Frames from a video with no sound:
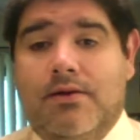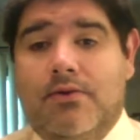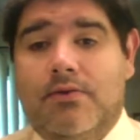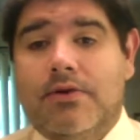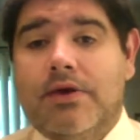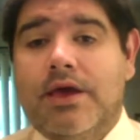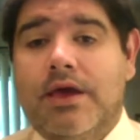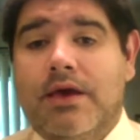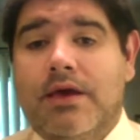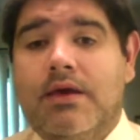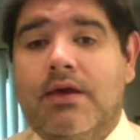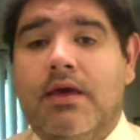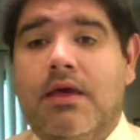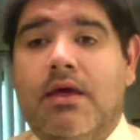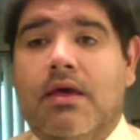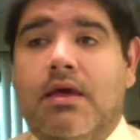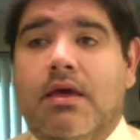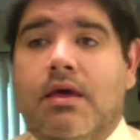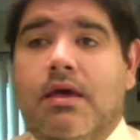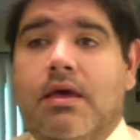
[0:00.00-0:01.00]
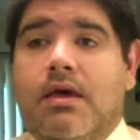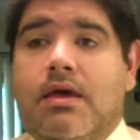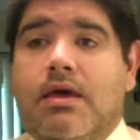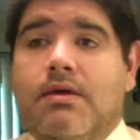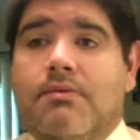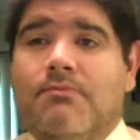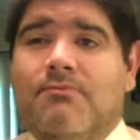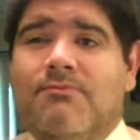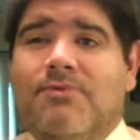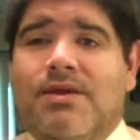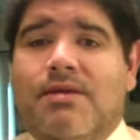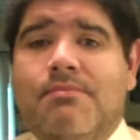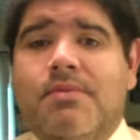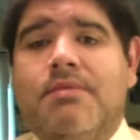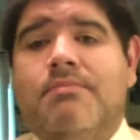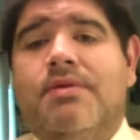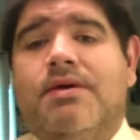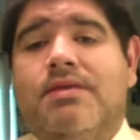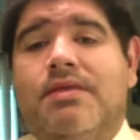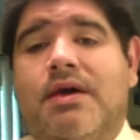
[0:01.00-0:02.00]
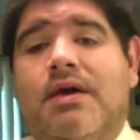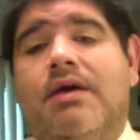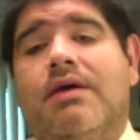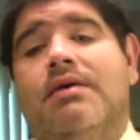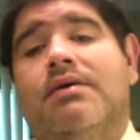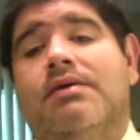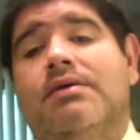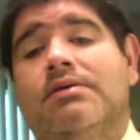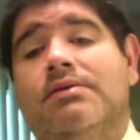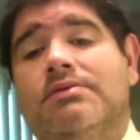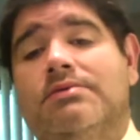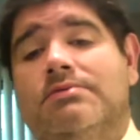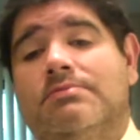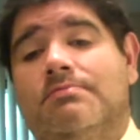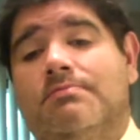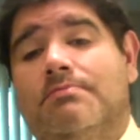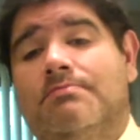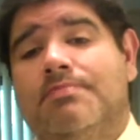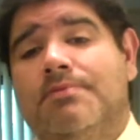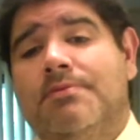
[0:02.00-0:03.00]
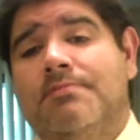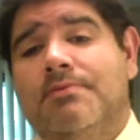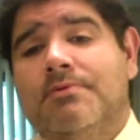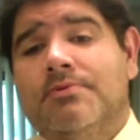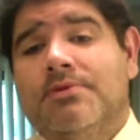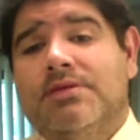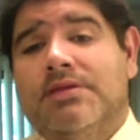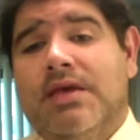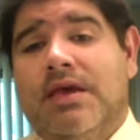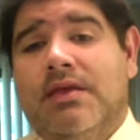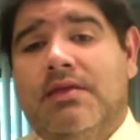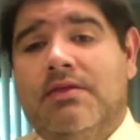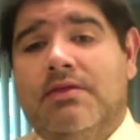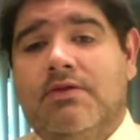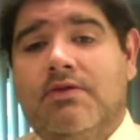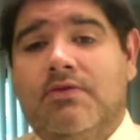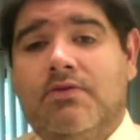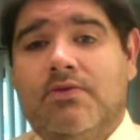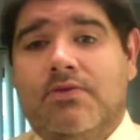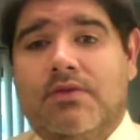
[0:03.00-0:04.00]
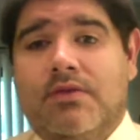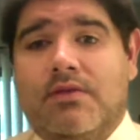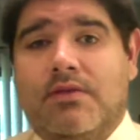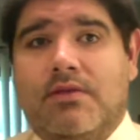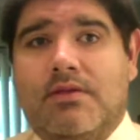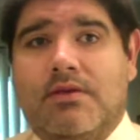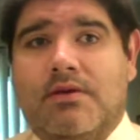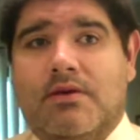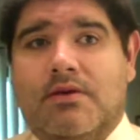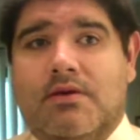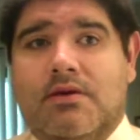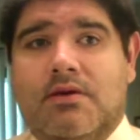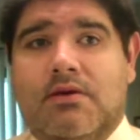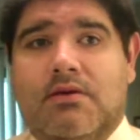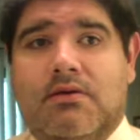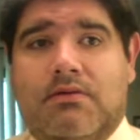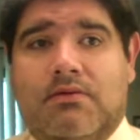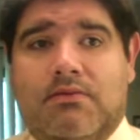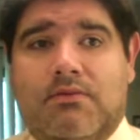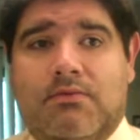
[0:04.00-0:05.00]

Okay, and what I mean by that is people tend to uh,